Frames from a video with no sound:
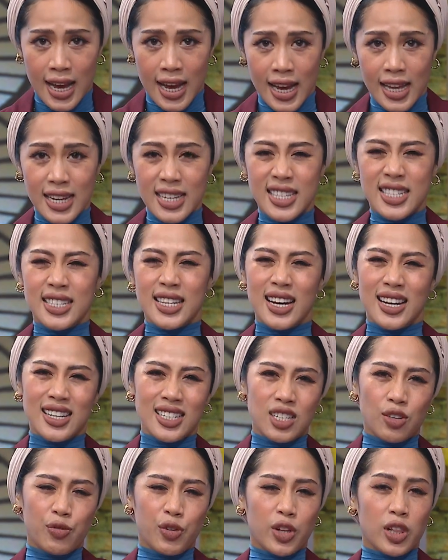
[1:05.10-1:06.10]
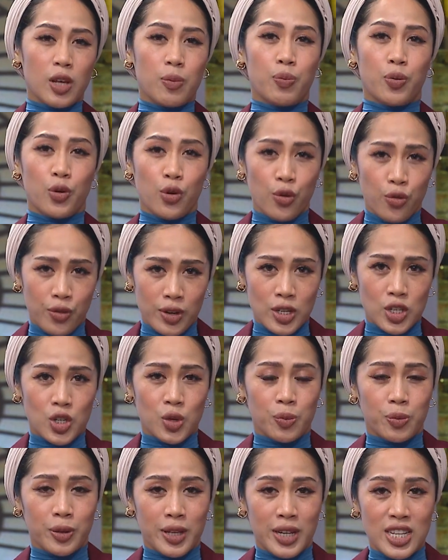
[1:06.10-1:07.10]
It is scientifically proven to
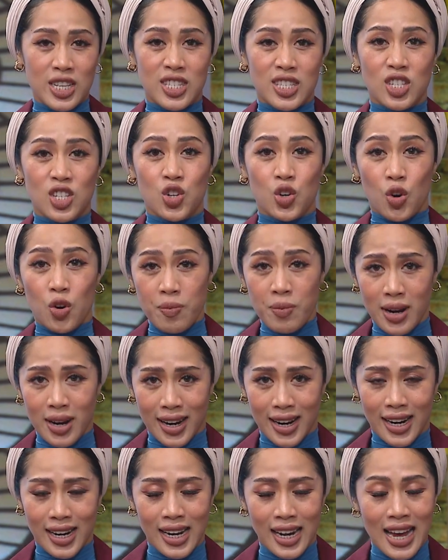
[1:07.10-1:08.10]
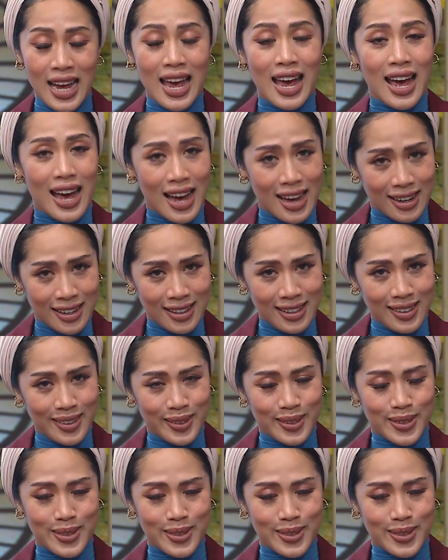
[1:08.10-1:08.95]
place your mind at ease.